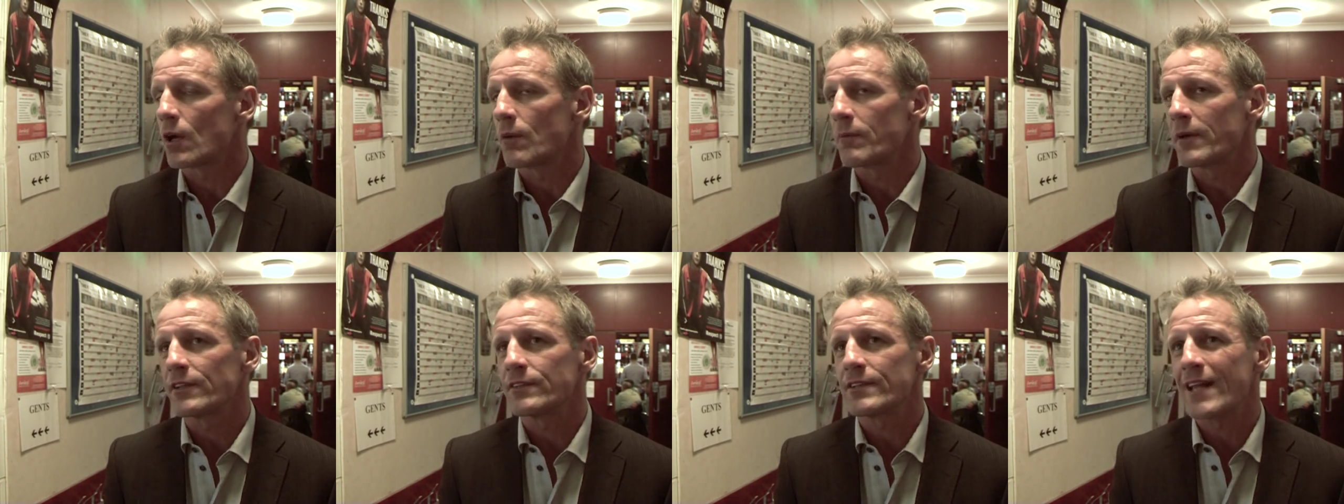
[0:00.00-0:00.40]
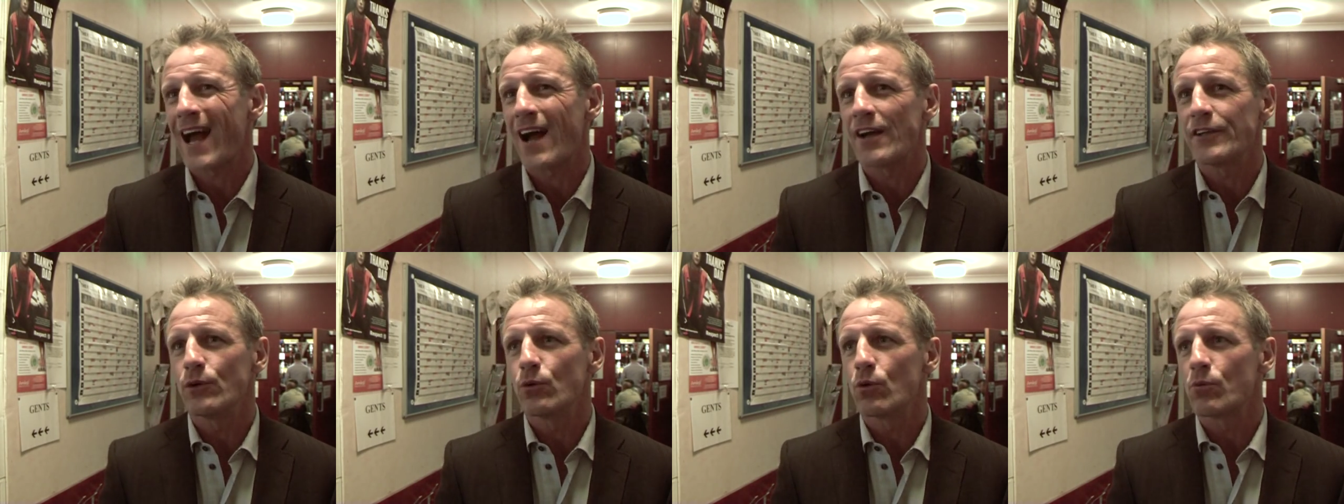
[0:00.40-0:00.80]
I mean,
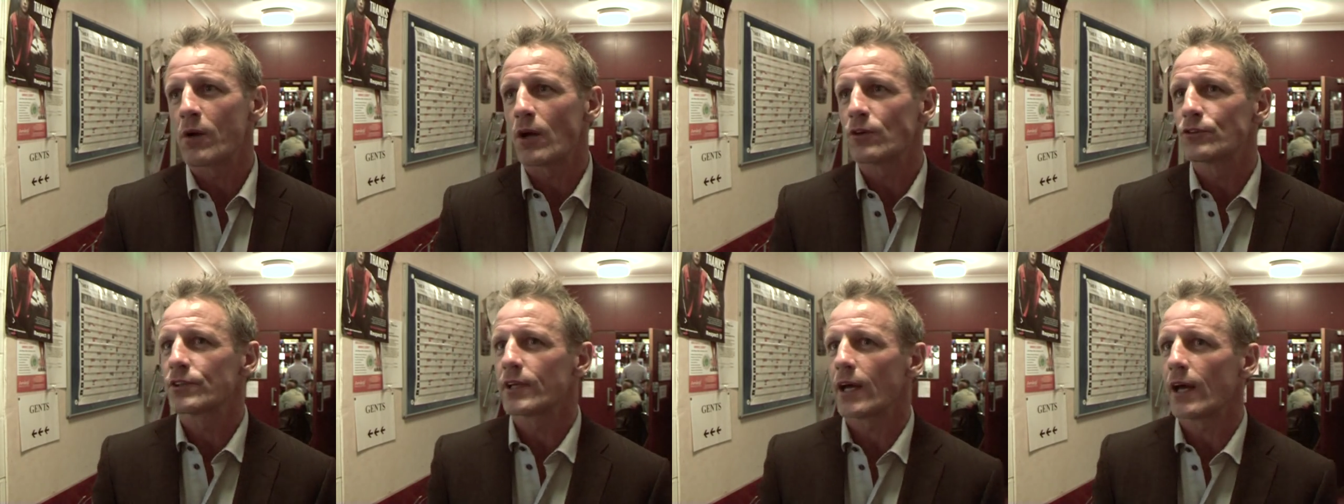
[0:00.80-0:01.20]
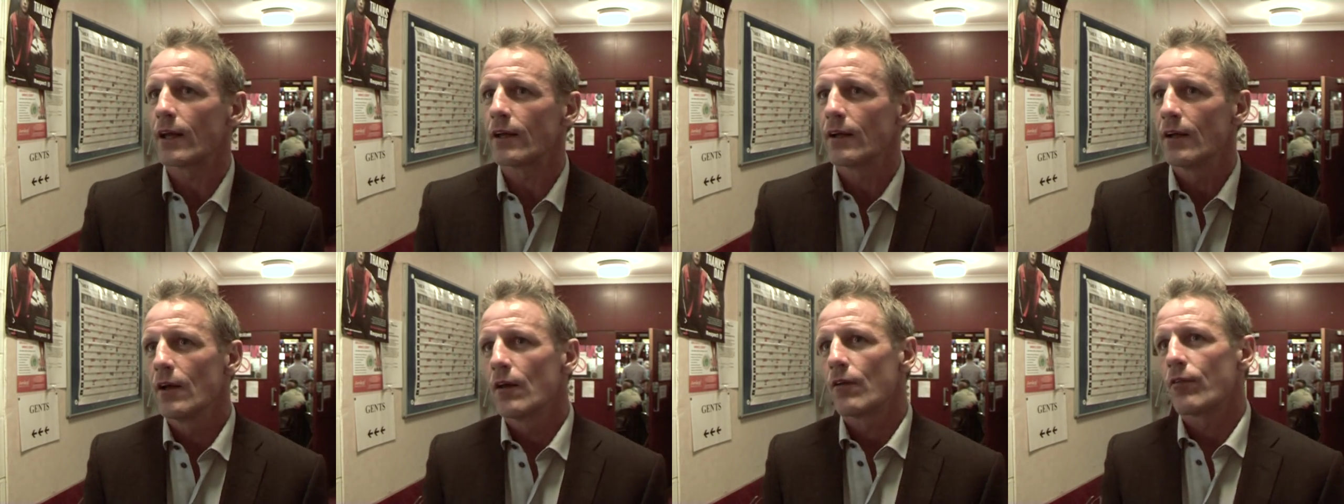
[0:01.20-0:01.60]
now you almost
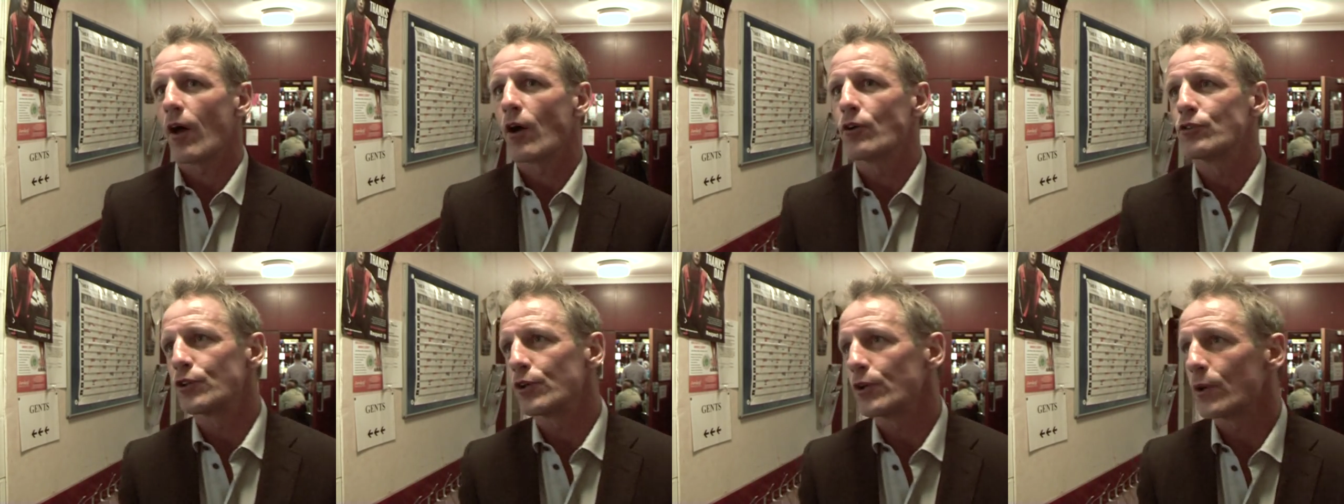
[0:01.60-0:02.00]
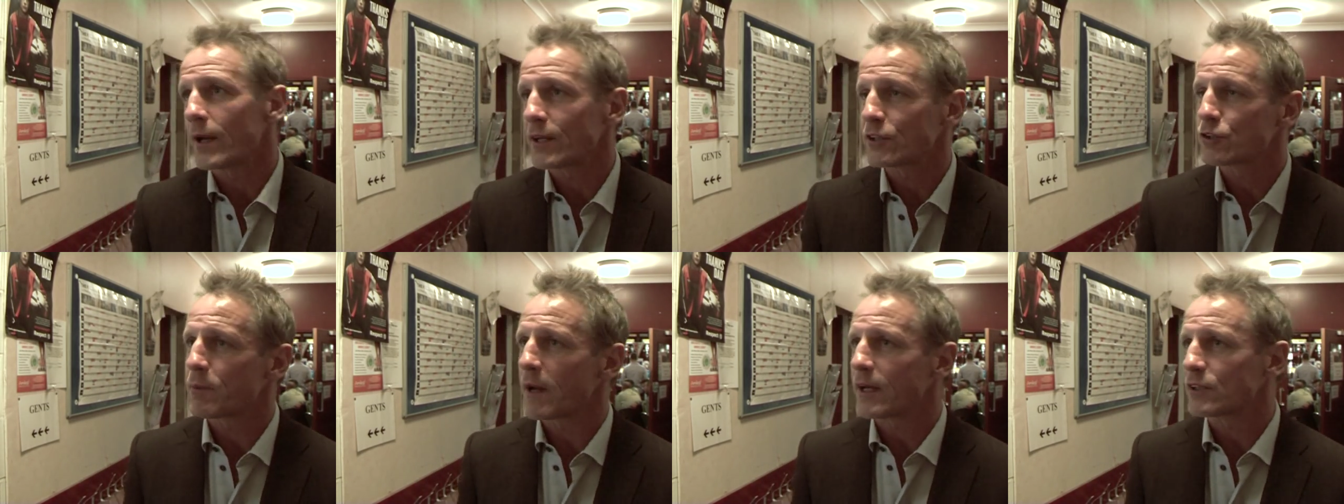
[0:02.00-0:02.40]
get those who you
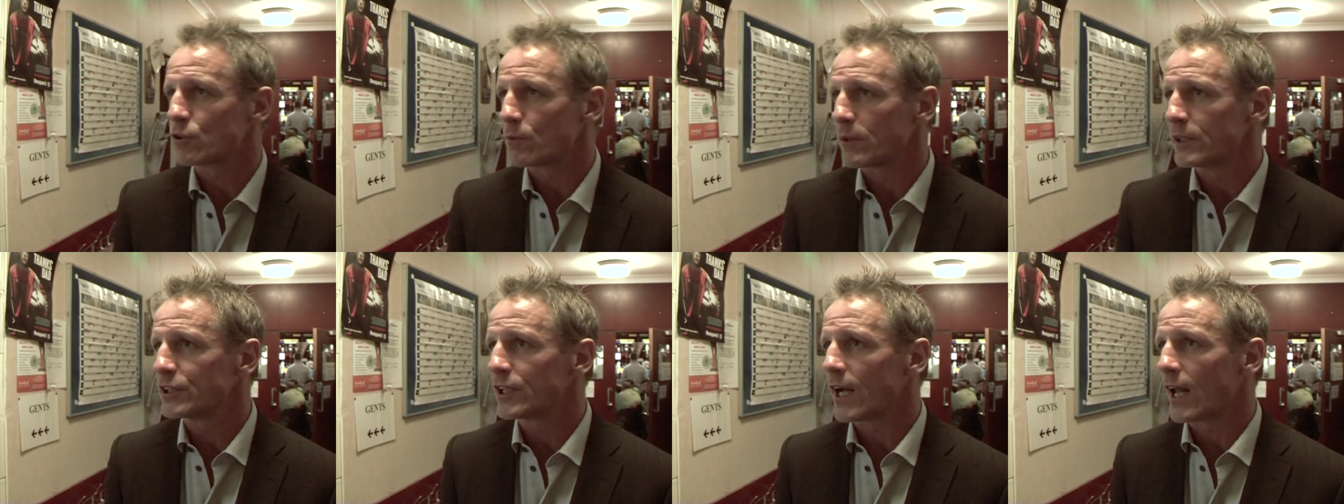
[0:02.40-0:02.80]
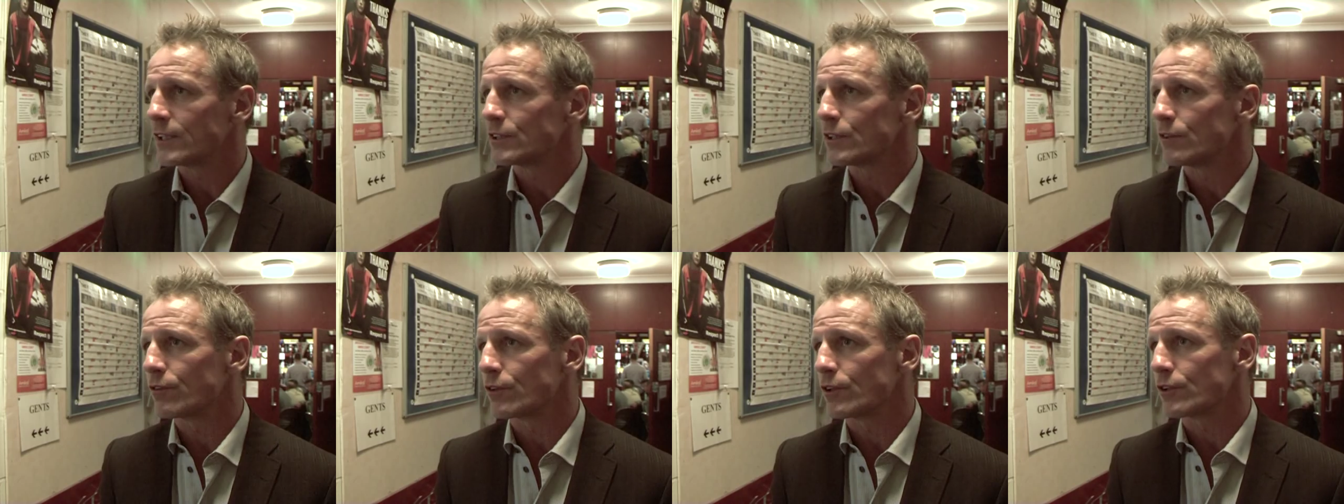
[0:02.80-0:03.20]
expect to be
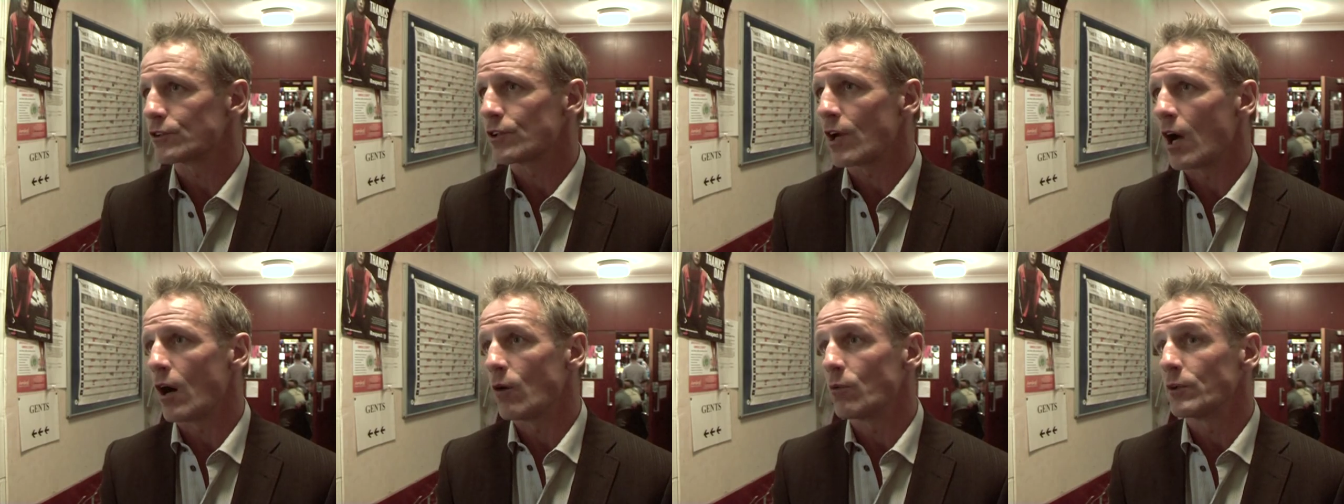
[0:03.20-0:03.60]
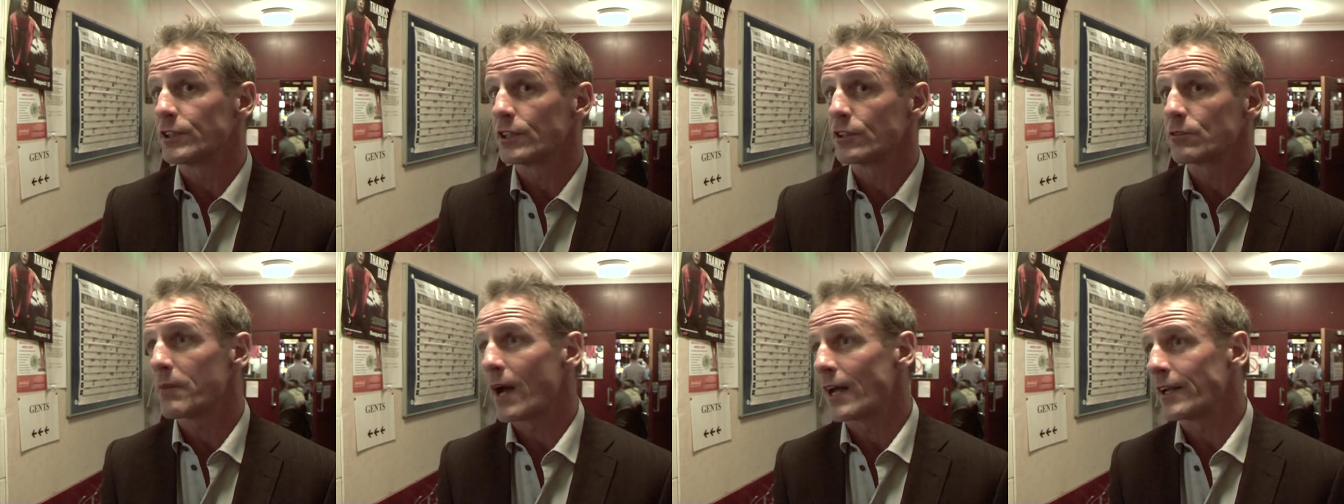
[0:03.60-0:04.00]
challenging for a title, which
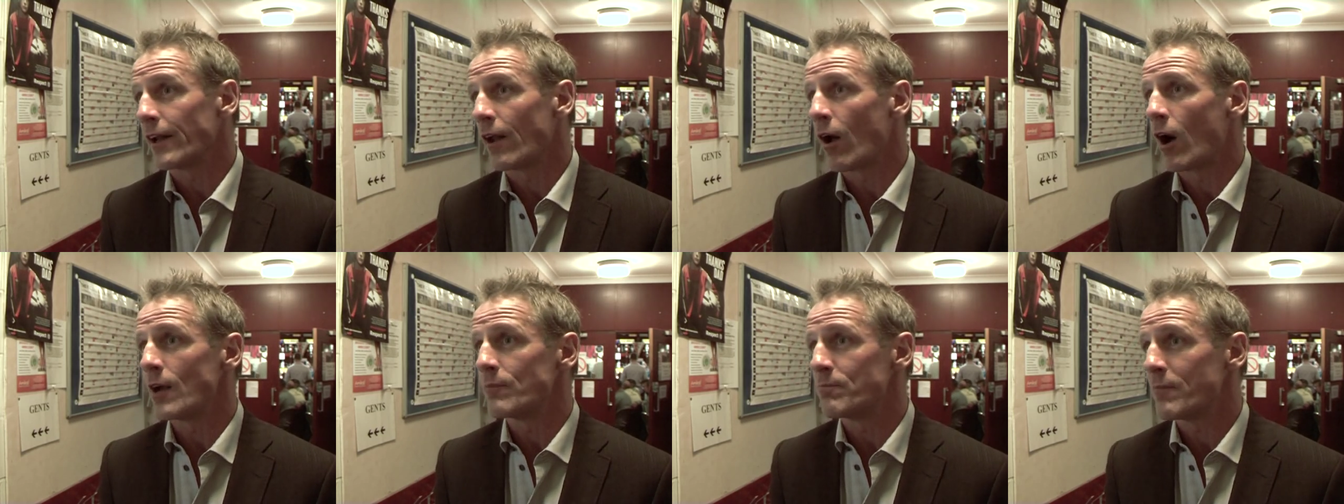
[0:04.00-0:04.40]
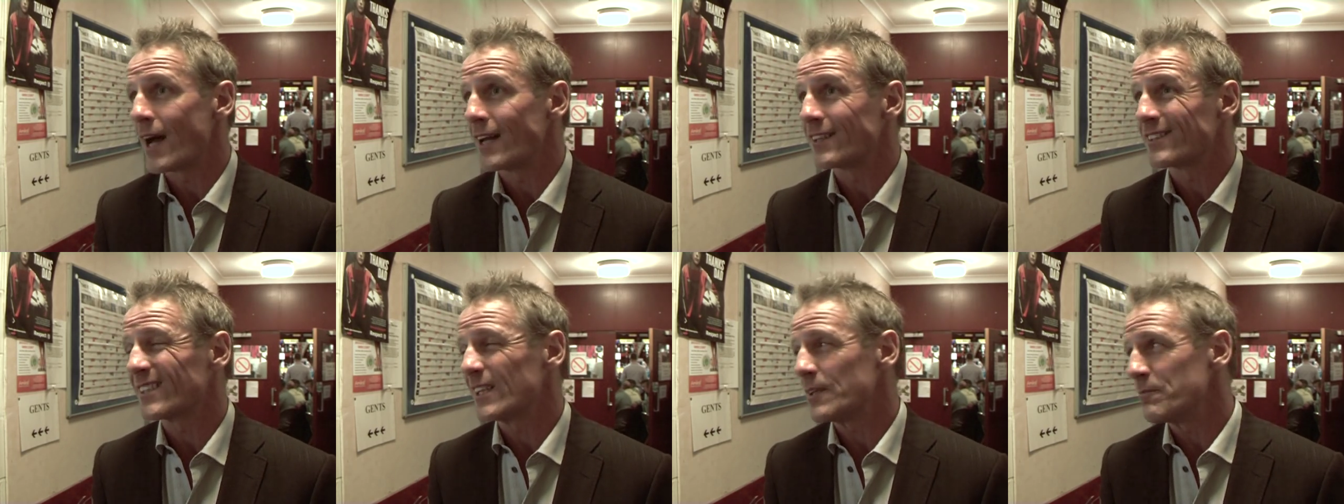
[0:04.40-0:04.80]
is Man United,
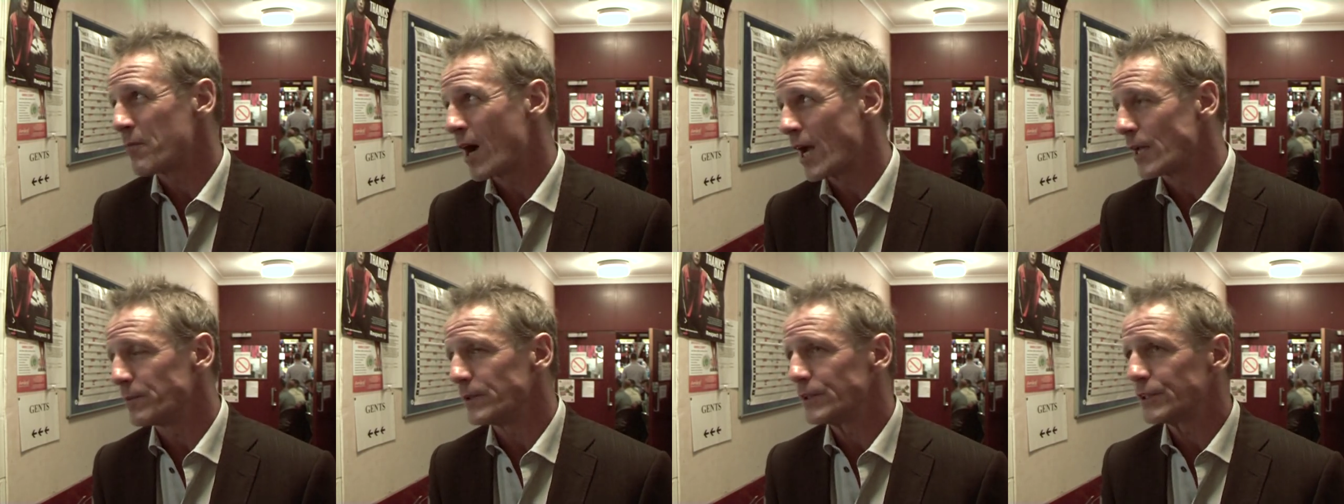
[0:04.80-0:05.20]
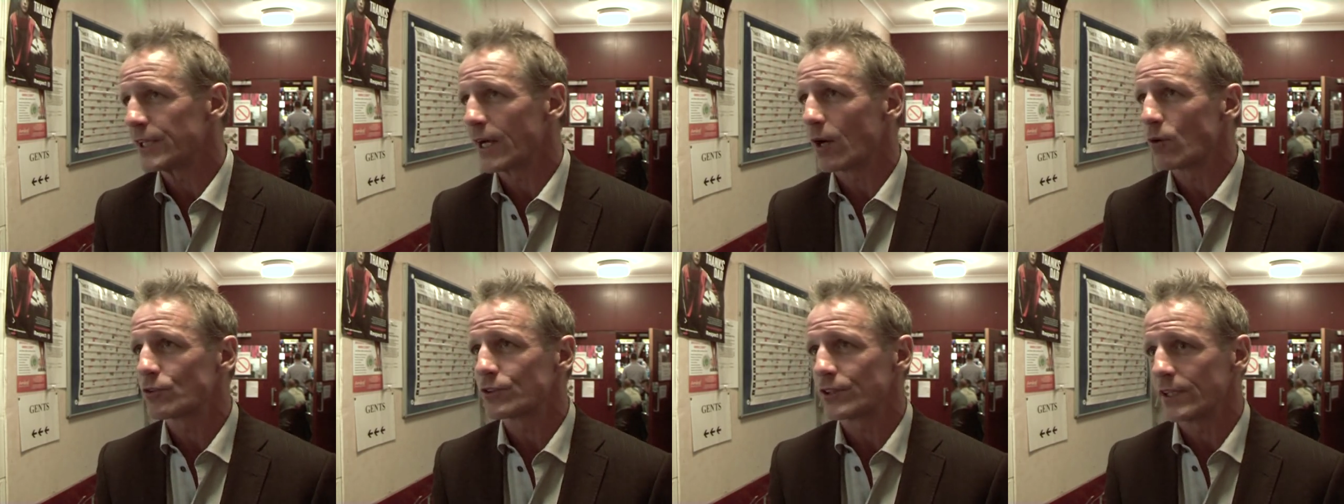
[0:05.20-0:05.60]
Man City, maybe
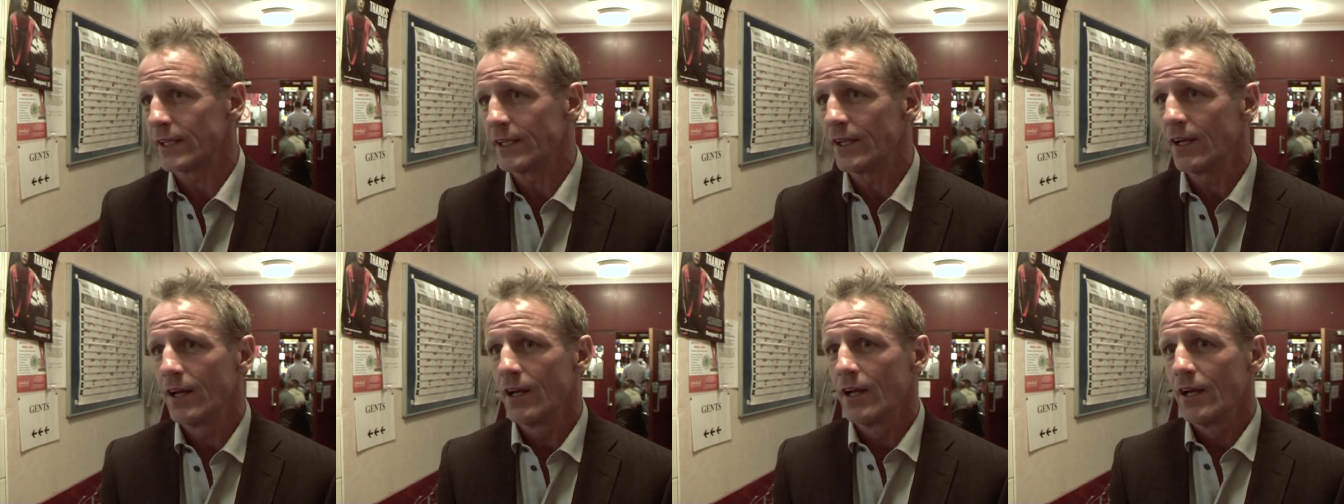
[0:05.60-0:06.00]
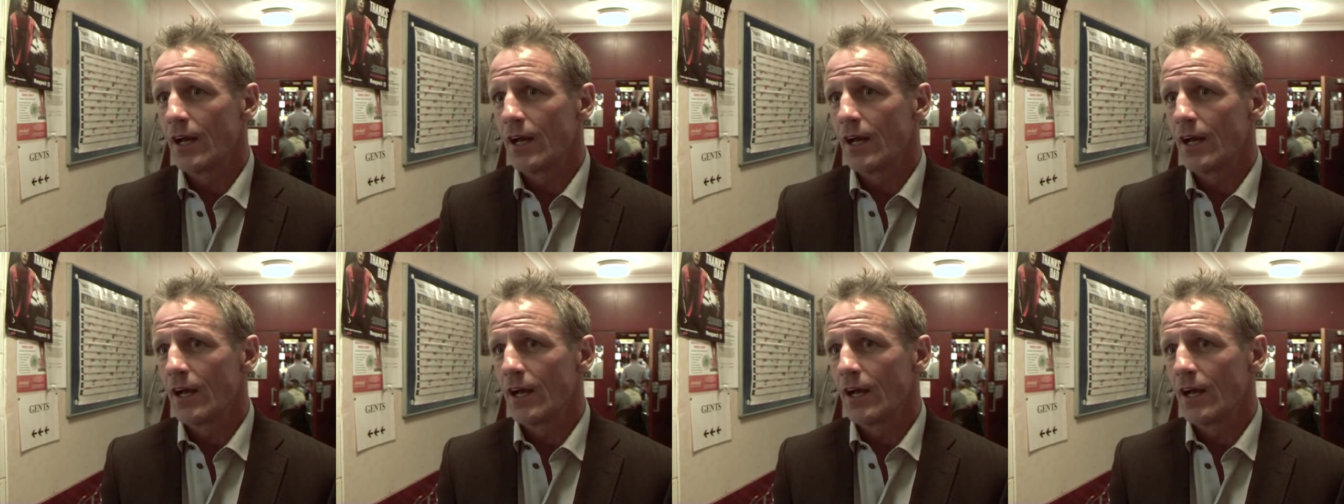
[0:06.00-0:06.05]
Chelsea,